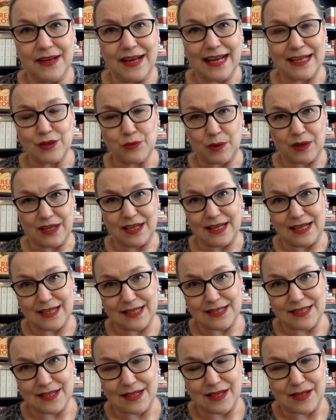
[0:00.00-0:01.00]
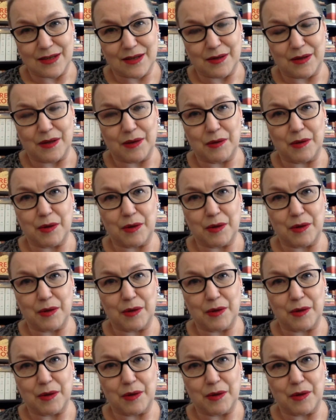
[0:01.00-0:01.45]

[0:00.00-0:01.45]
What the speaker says: next one is a